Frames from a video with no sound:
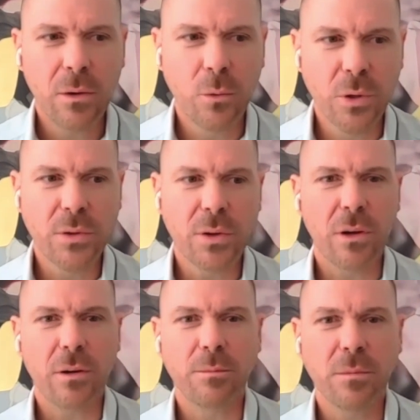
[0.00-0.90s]
with,
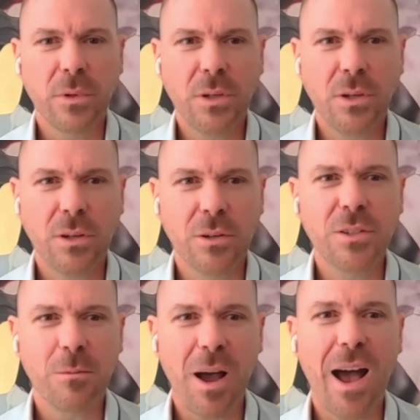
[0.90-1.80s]

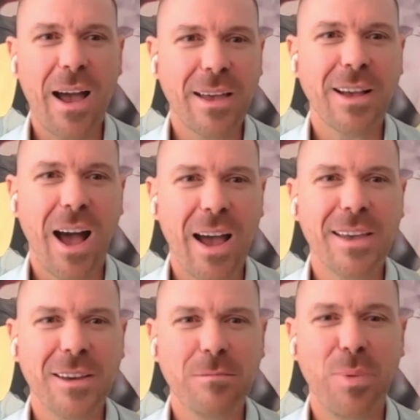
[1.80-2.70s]
some
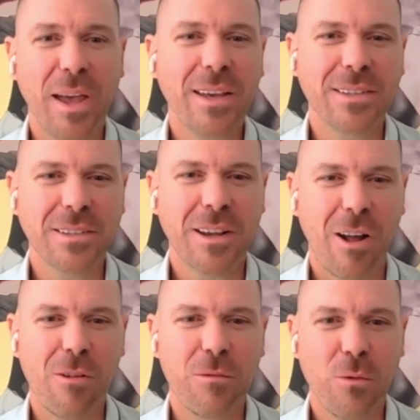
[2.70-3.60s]
high-end banks in
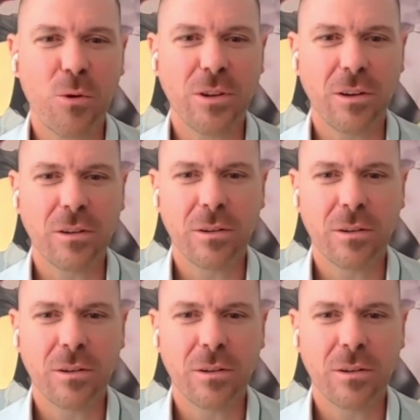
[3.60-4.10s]
California.